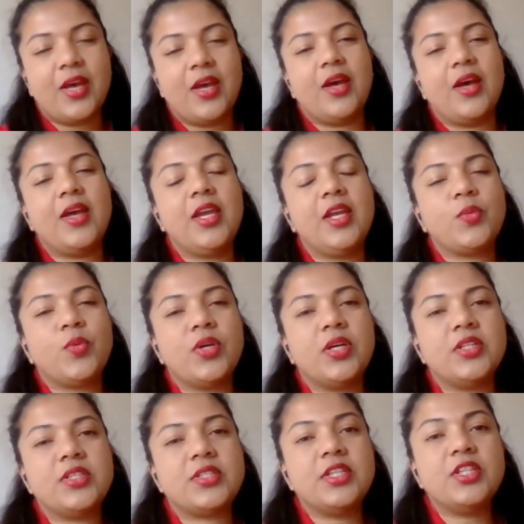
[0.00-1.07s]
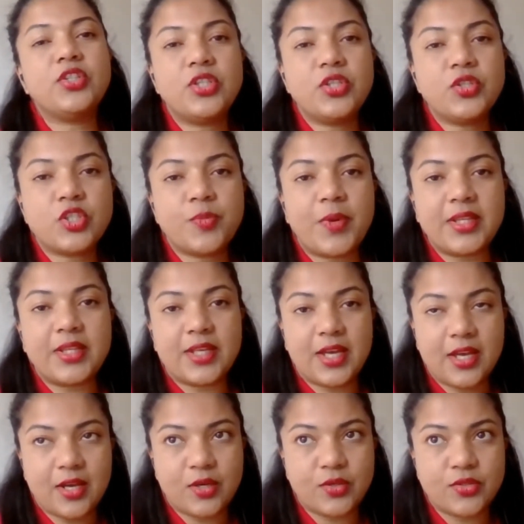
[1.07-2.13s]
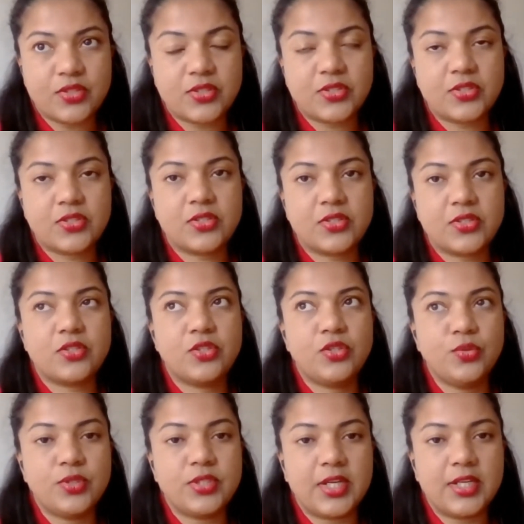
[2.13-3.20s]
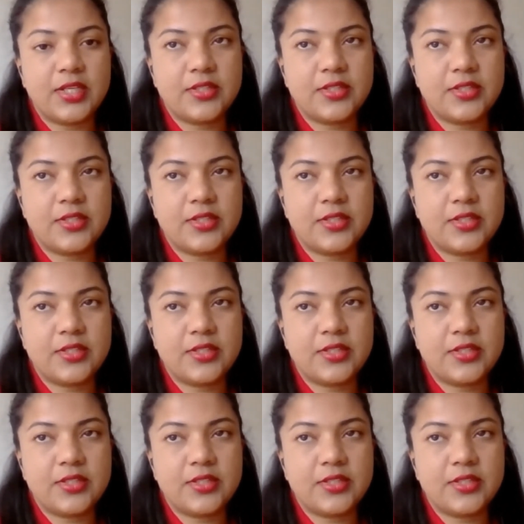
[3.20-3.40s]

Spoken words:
It was introduced by the House 2 days